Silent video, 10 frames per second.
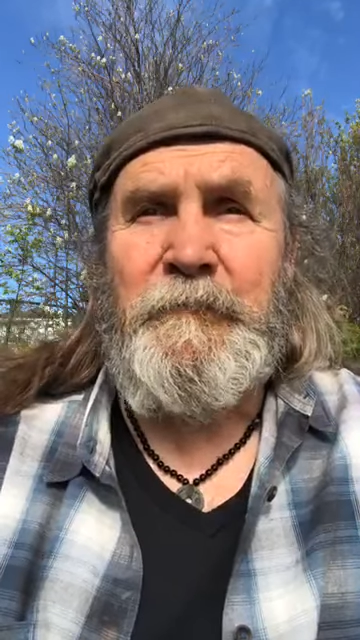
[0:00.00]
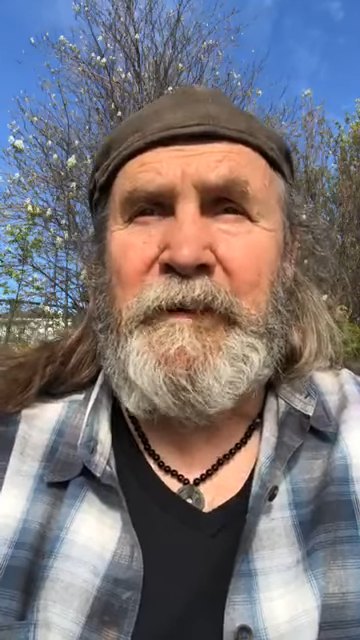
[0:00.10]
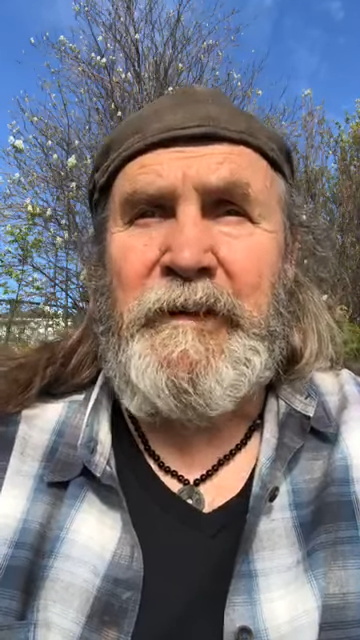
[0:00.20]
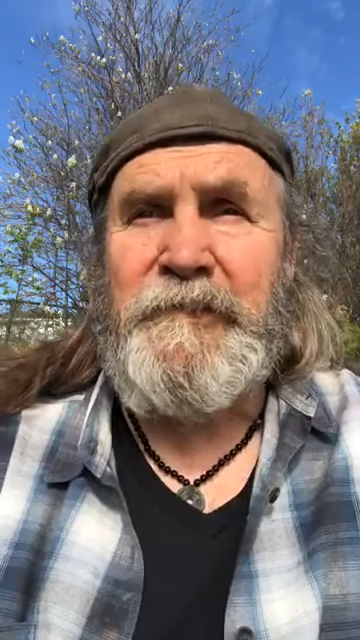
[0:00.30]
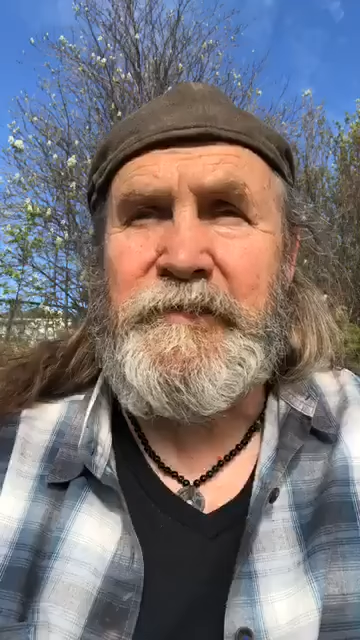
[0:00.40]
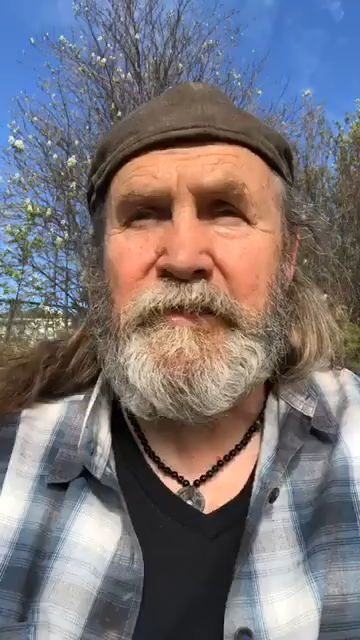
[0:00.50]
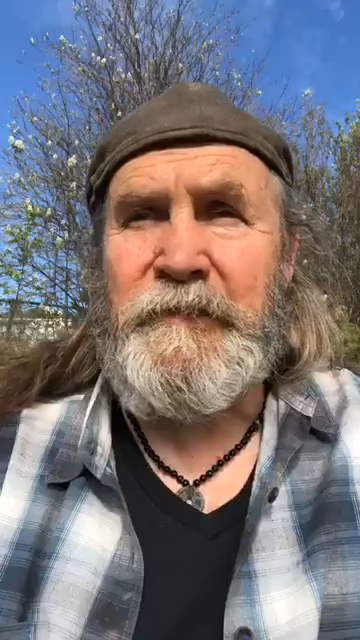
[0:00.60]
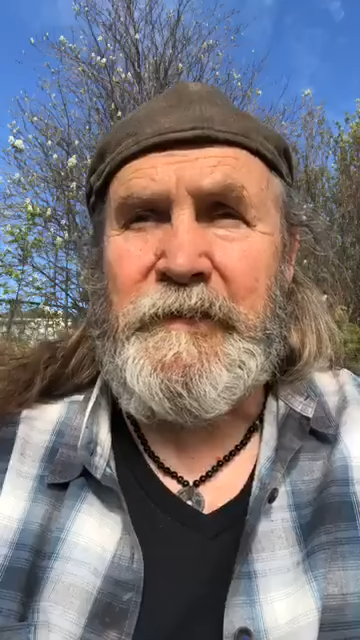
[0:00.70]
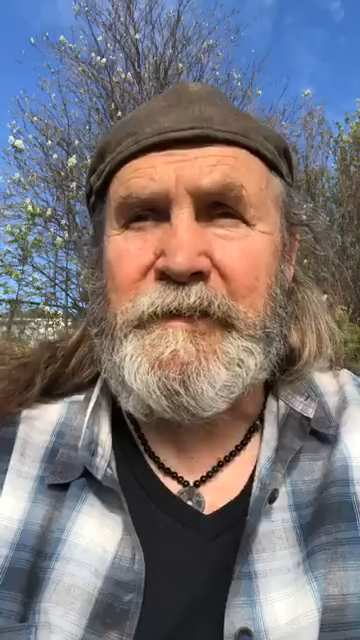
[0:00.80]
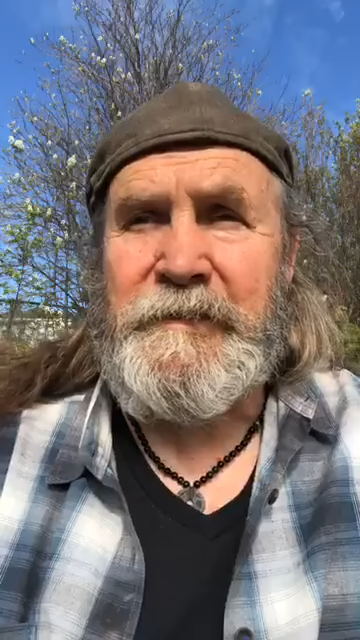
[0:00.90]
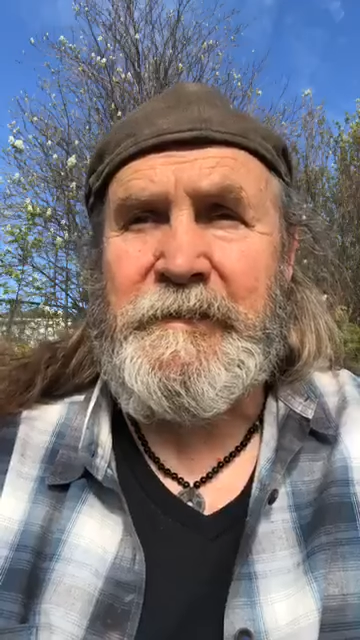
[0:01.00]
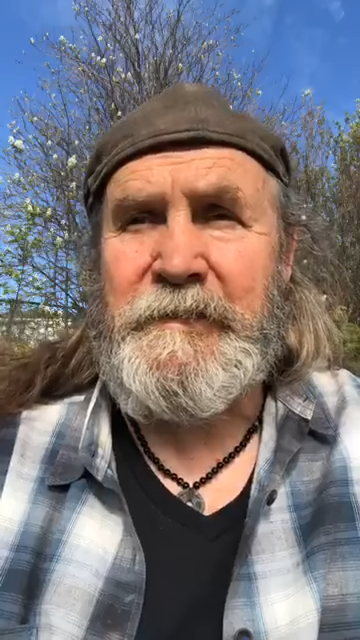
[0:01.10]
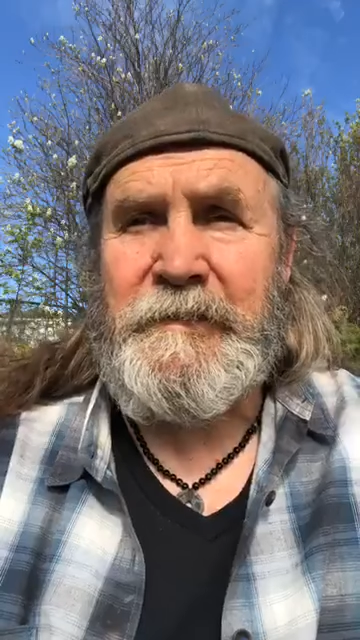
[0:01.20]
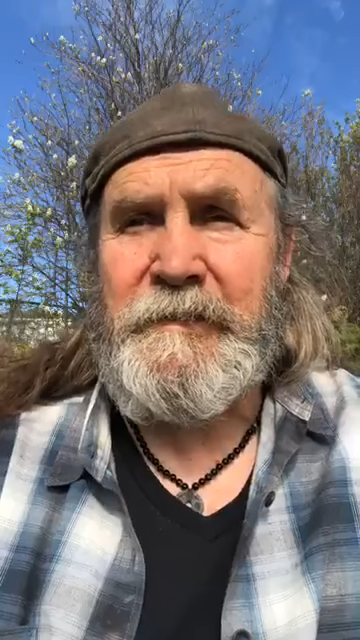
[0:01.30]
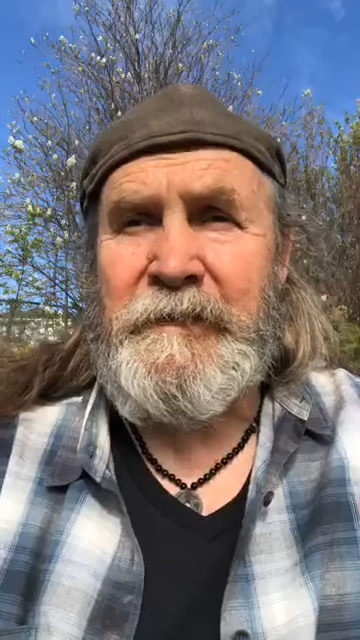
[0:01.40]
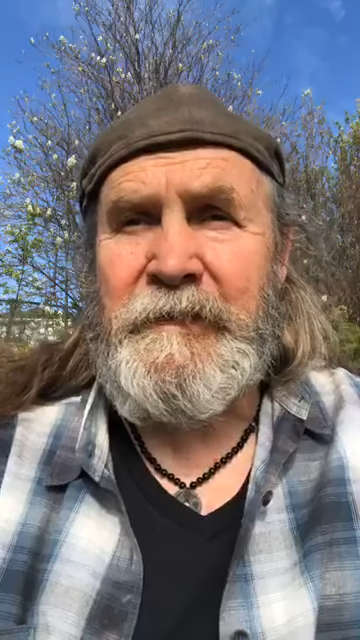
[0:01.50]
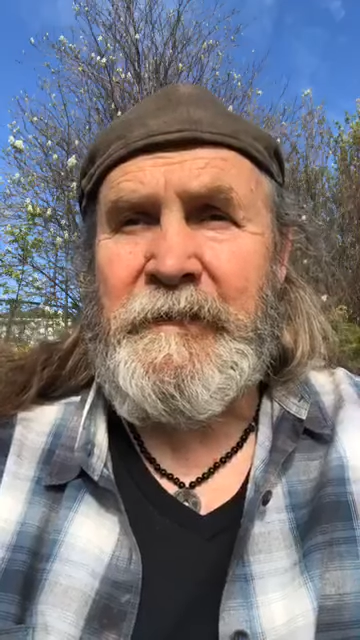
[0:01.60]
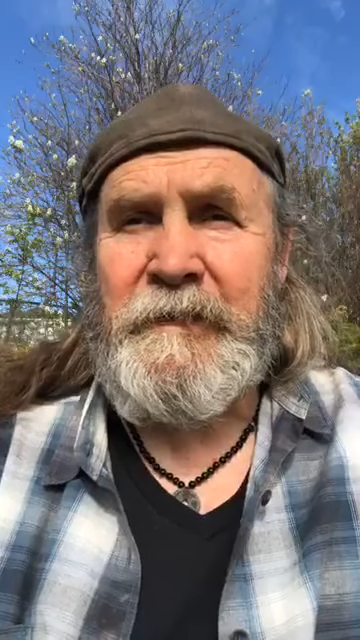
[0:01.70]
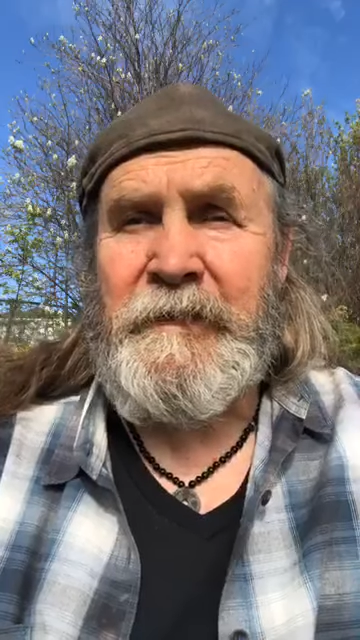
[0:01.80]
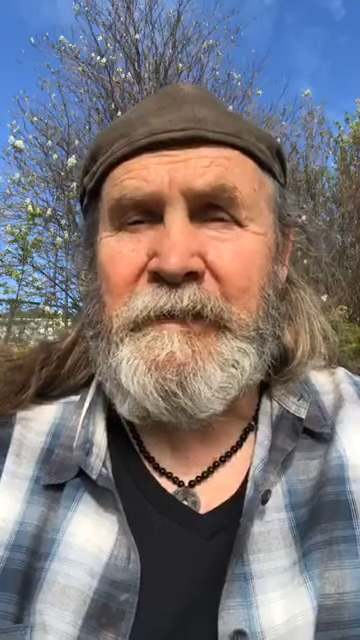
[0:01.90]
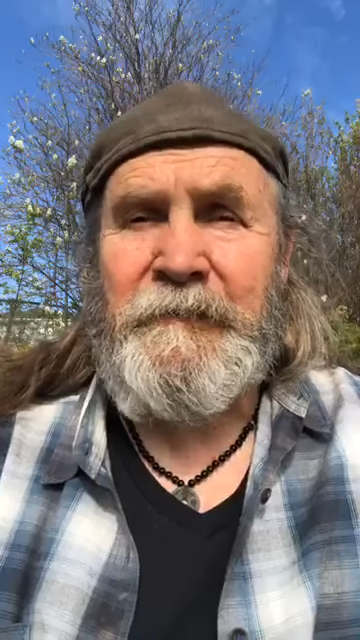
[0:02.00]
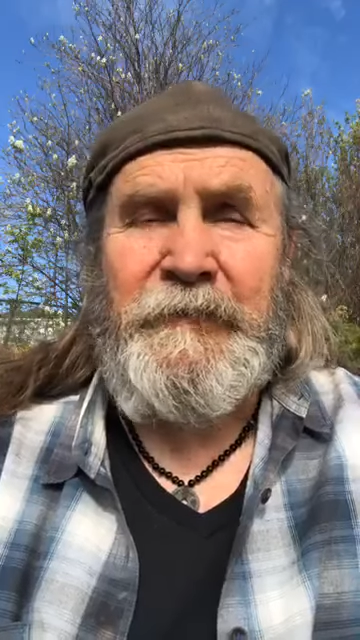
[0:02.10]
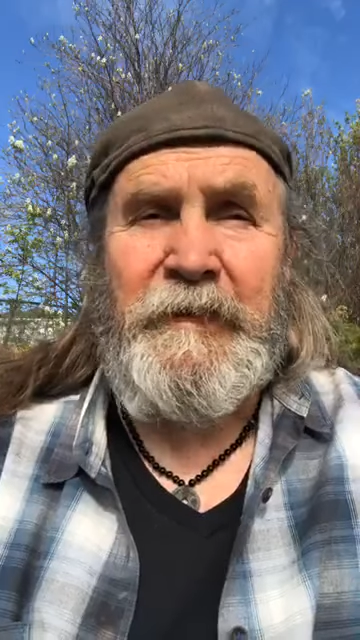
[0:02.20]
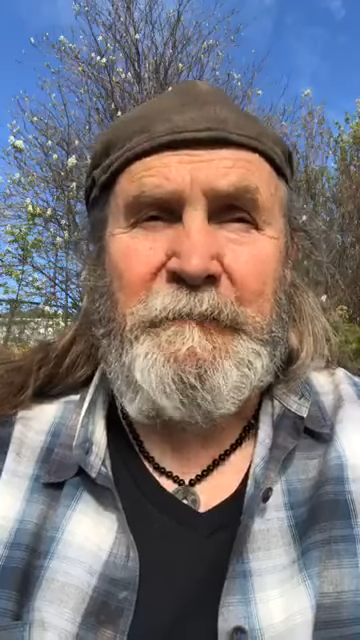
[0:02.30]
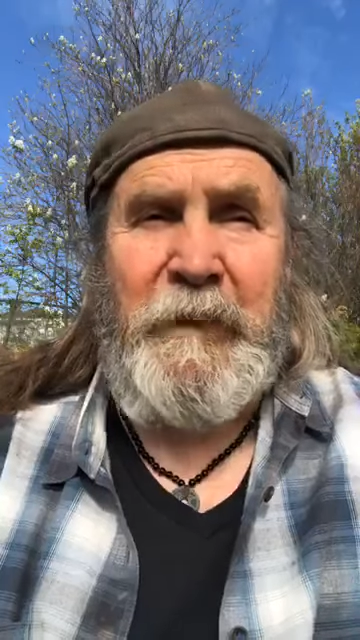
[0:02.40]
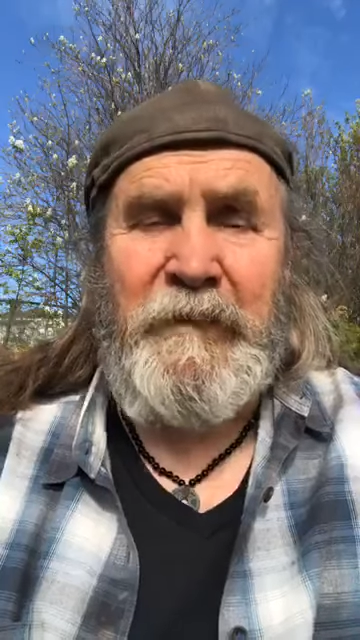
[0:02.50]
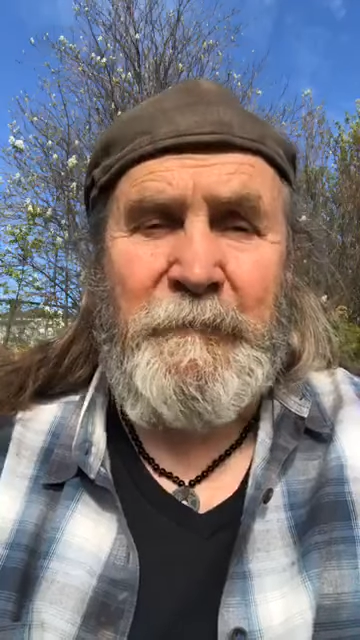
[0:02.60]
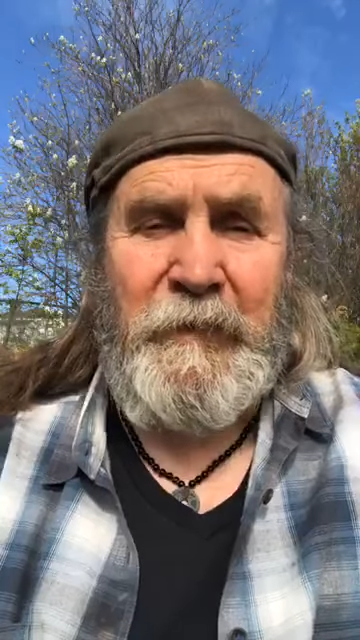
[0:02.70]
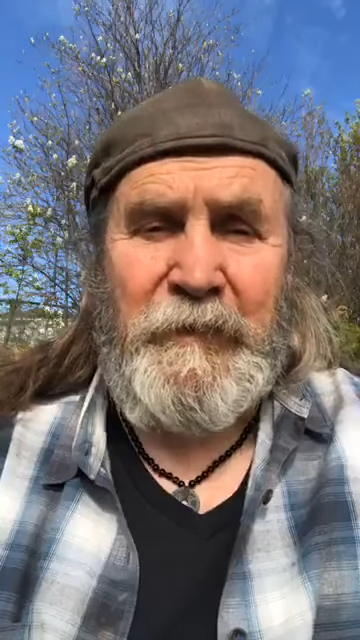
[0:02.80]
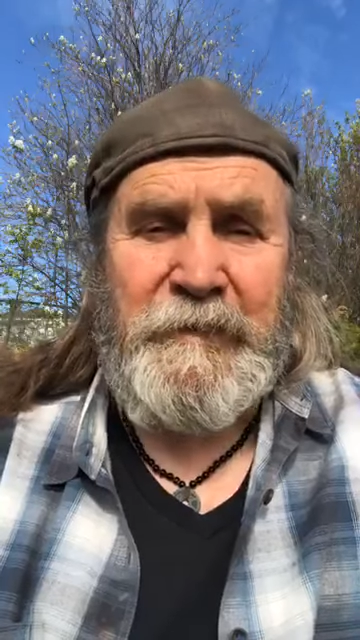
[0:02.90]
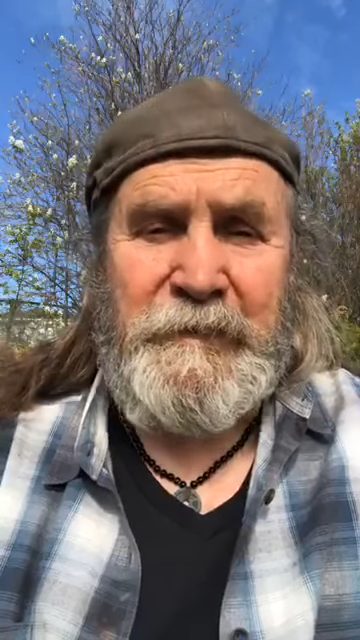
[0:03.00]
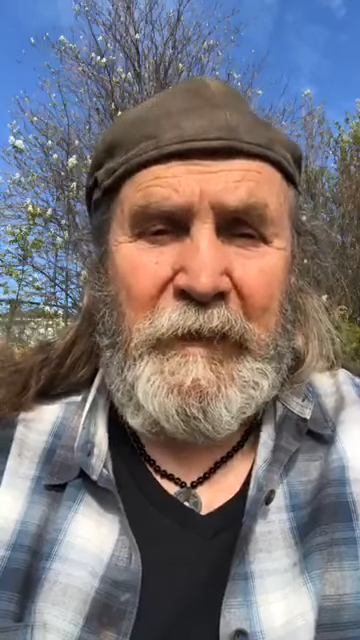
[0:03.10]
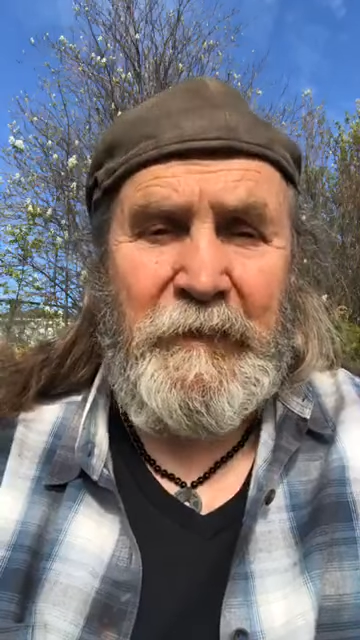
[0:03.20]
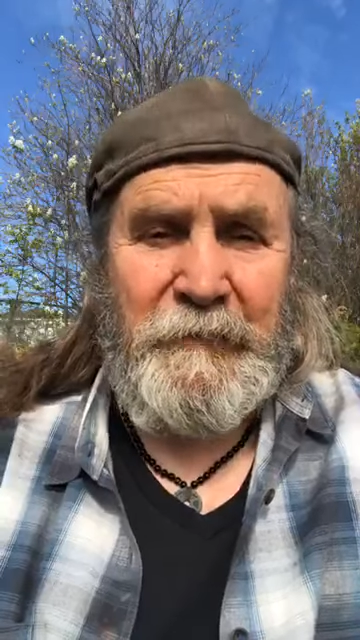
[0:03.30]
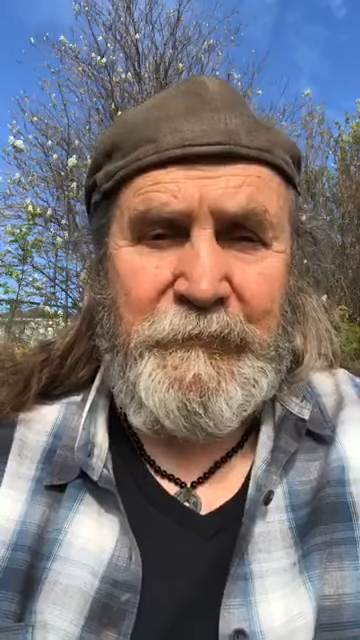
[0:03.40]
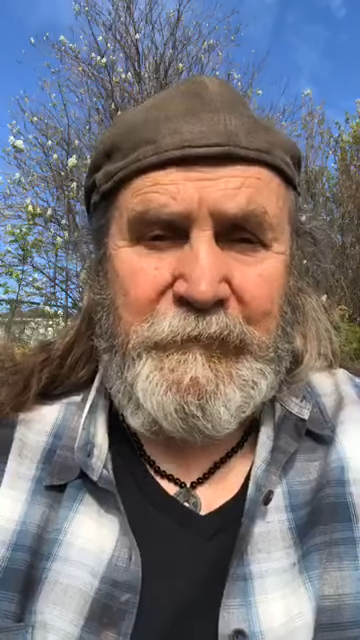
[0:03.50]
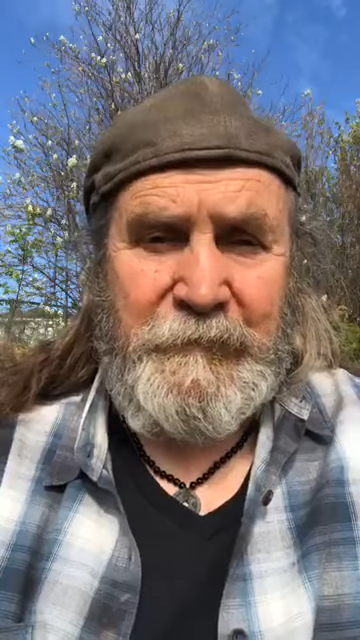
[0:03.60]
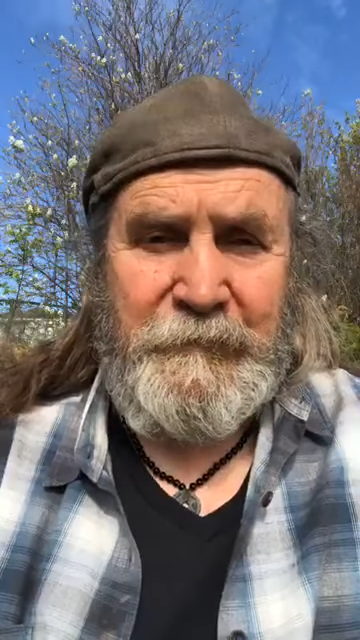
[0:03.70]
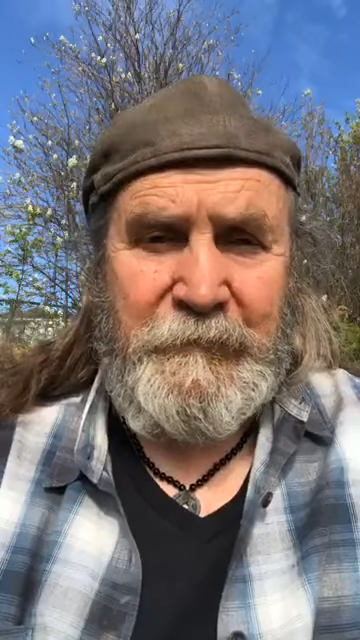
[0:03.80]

being of service, feeling better about ourselves.